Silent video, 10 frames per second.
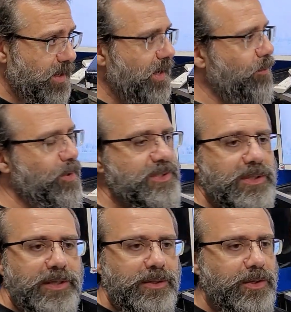It wasn't
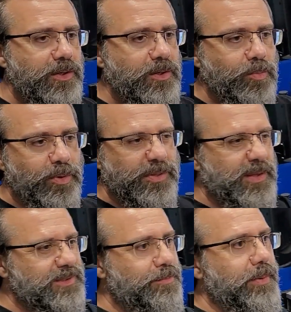like the Cube where
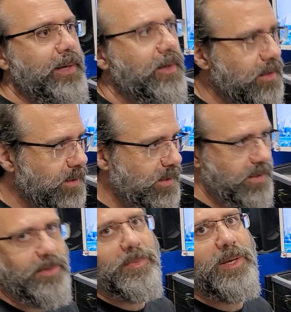things barely
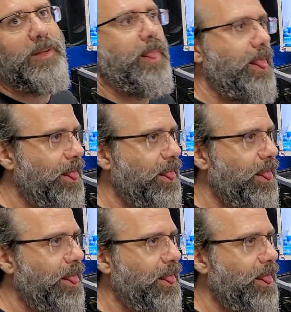came out.